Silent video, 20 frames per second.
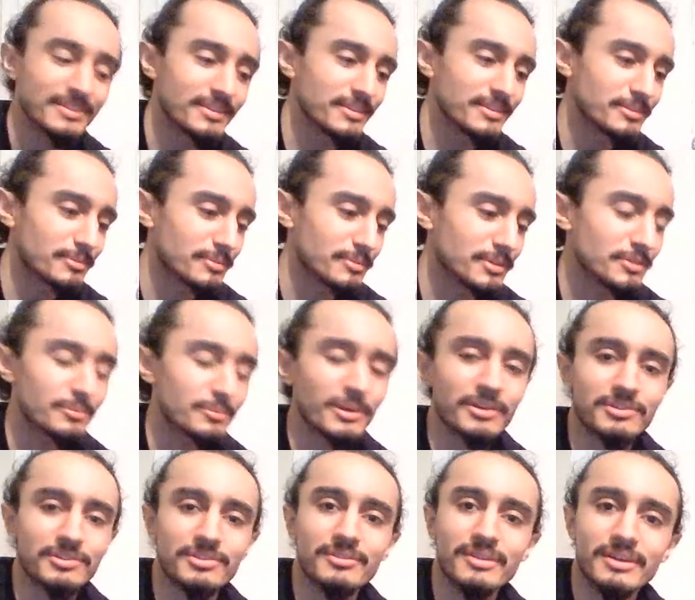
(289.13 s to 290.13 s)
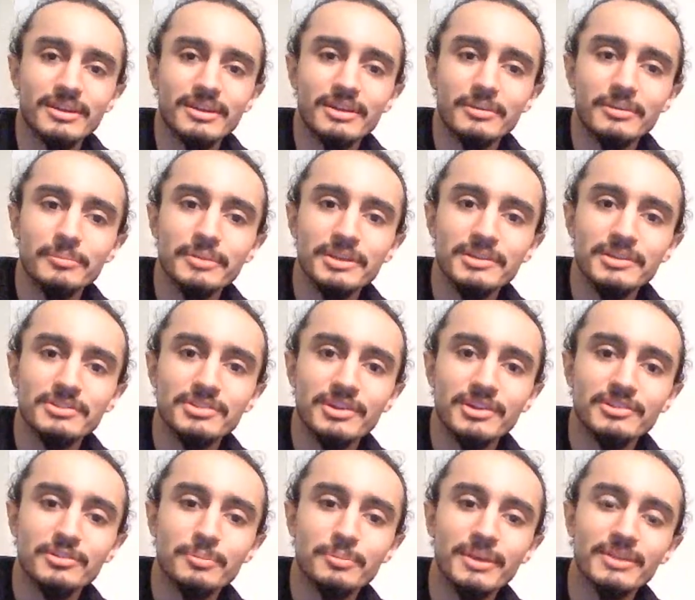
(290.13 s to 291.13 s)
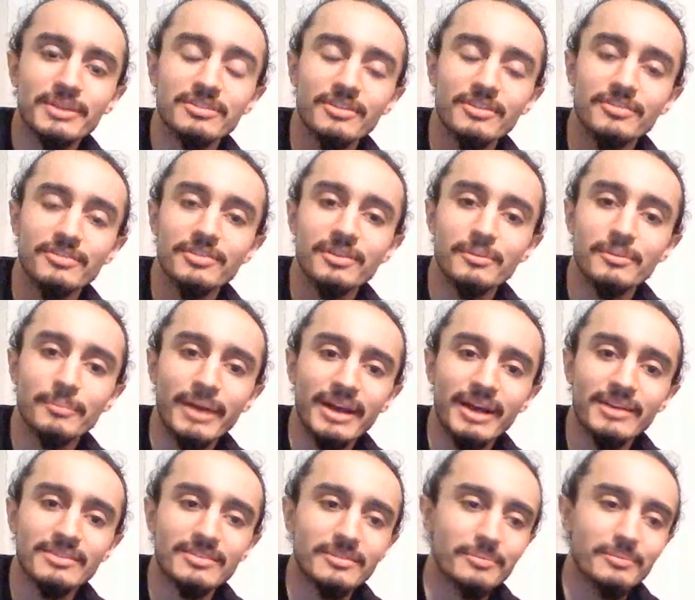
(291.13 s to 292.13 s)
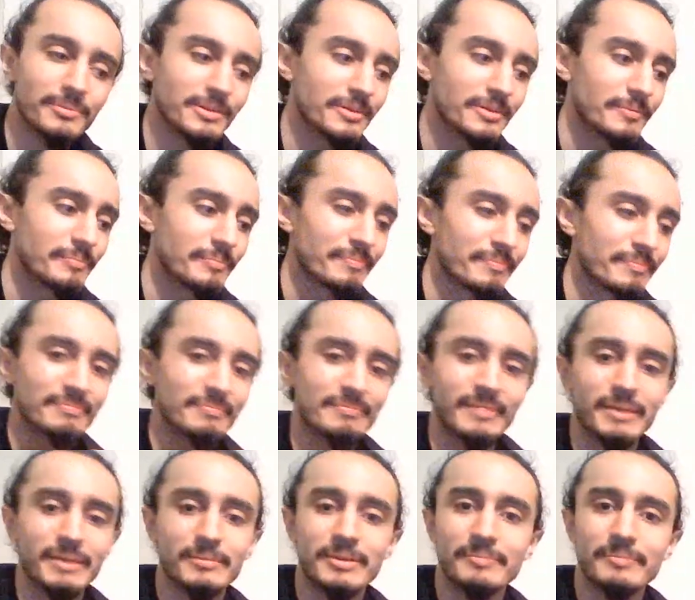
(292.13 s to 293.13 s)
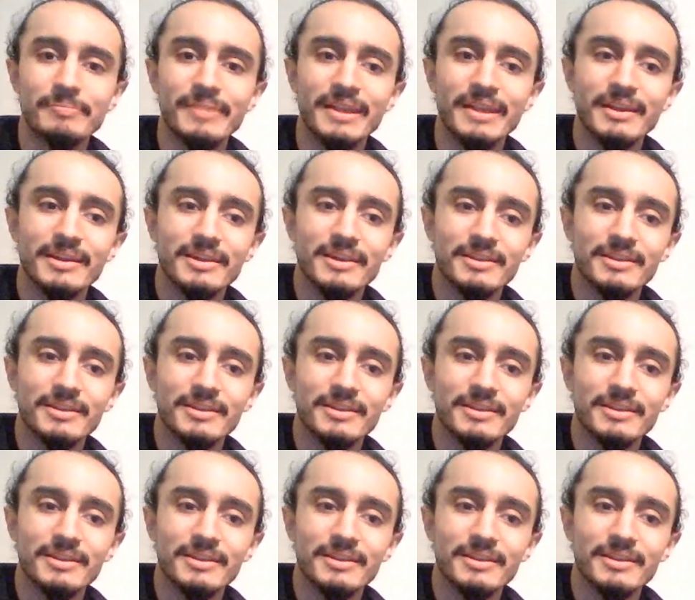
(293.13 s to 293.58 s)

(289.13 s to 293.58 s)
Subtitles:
These mocks are not going to be judged based off of their masks, but I mean,